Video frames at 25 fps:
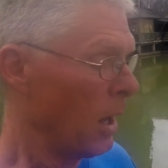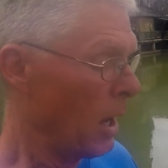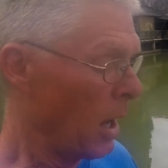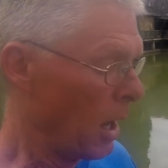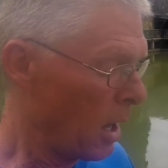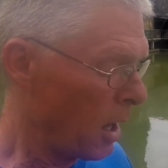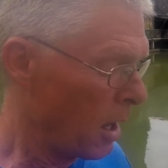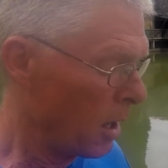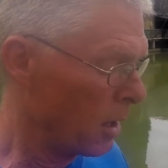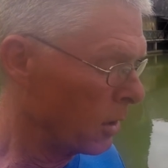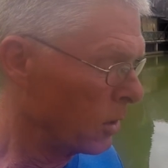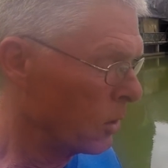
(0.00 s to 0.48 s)

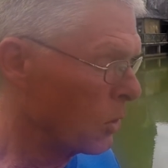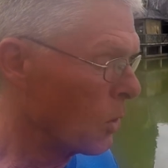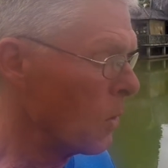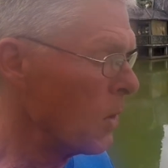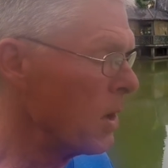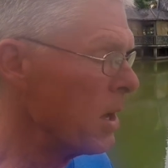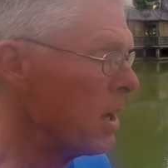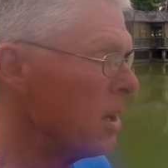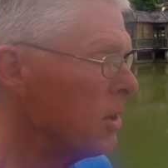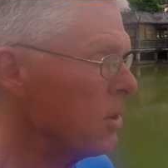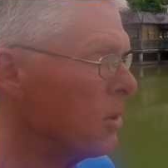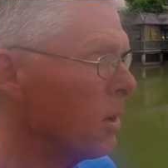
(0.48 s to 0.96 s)

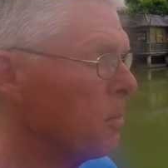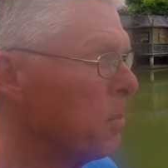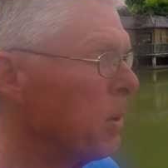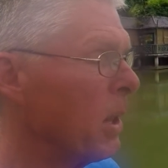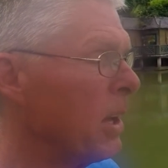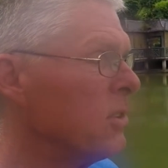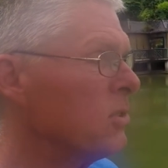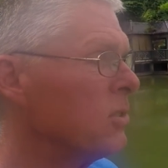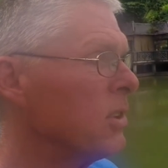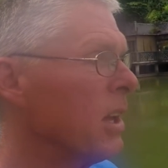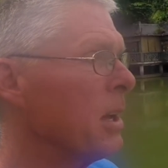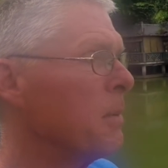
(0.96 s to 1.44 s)
Going into a
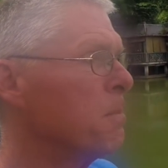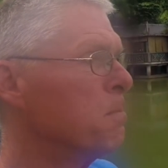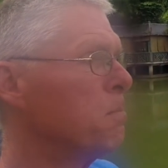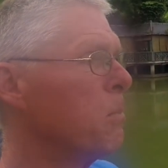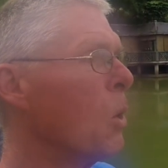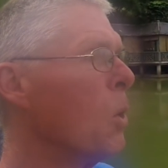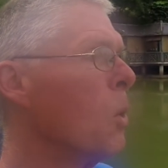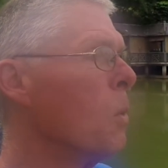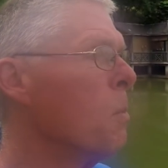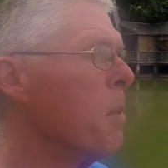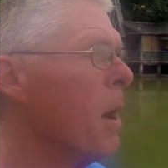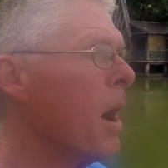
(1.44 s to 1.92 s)
place like
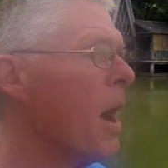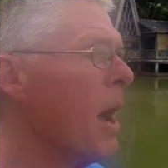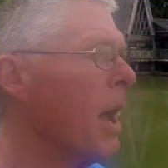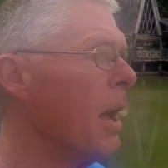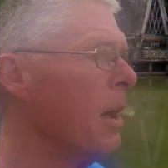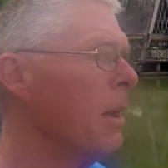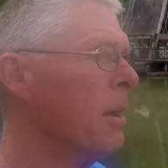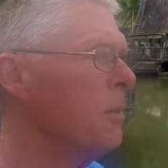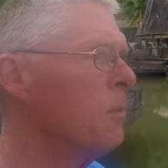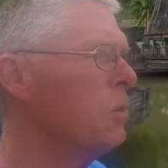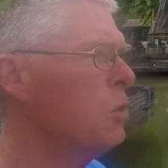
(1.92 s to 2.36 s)
Bo Bai in